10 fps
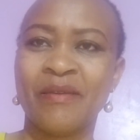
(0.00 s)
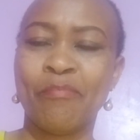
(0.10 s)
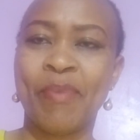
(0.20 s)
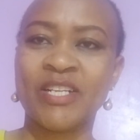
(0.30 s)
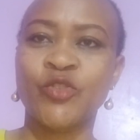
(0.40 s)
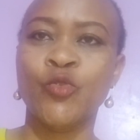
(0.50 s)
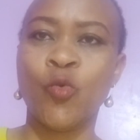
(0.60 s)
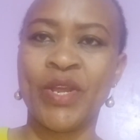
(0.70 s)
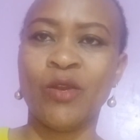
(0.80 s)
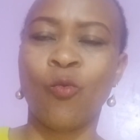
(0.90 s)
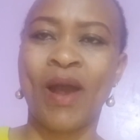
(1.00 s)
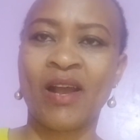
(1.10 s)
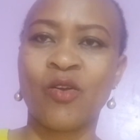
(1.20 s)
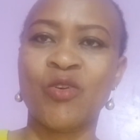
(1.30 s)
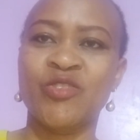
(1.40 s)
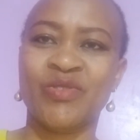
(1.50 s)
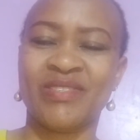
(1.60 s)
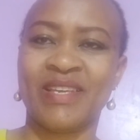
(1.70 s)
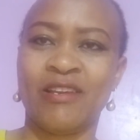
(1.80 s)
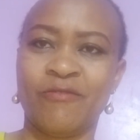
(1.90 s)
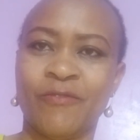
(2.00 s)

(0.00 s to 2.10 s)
but you will work on yourself.